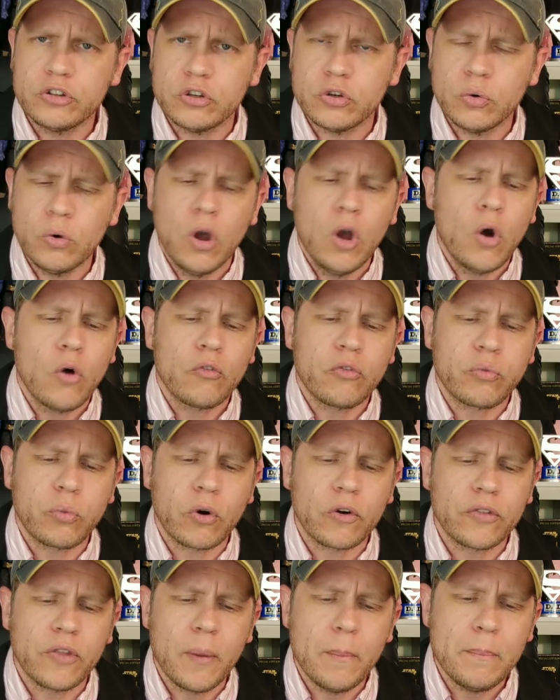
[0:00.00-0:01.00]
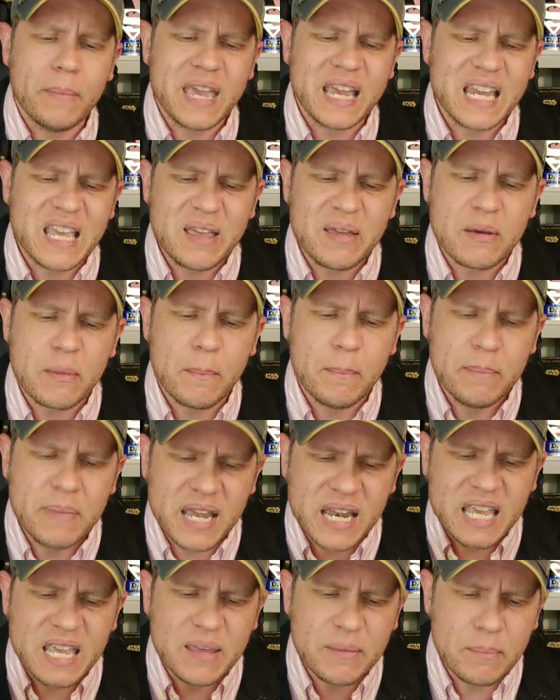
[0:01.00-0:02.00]
you for the many,
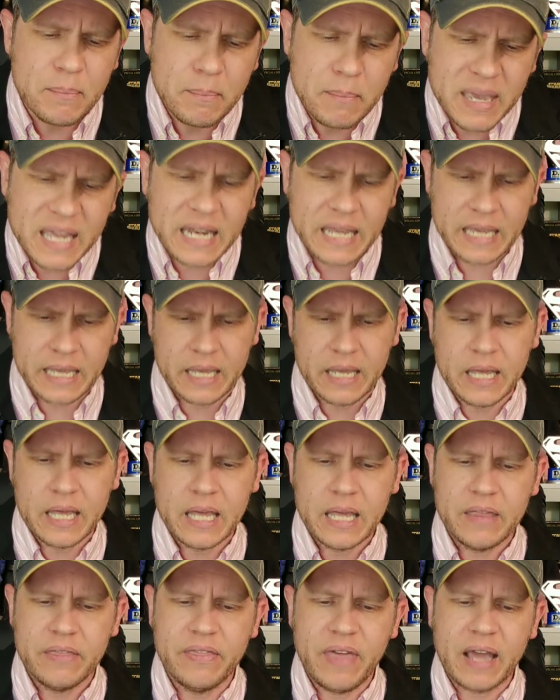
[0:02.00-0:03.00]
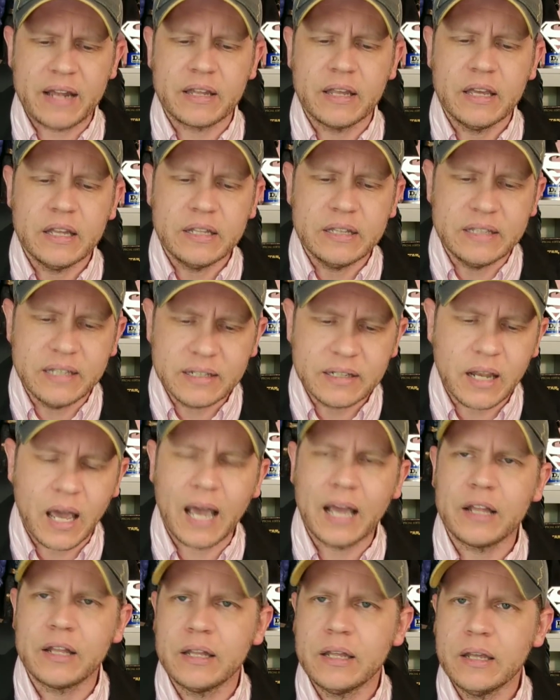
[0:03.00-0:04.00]
many, many that did
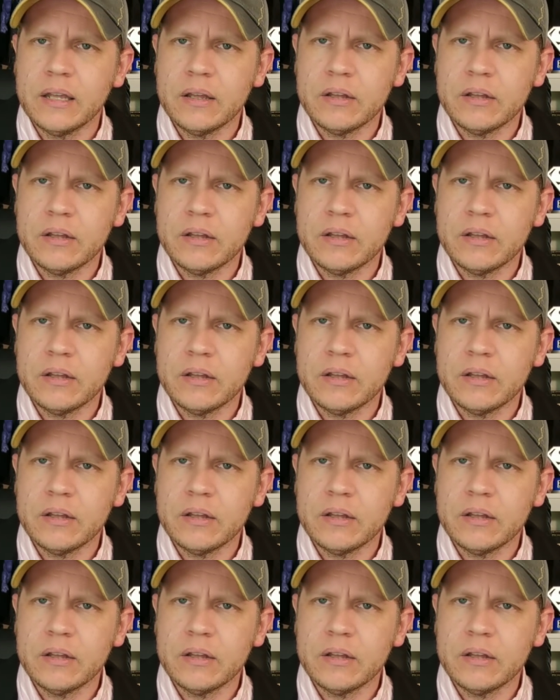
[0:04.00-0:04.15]
not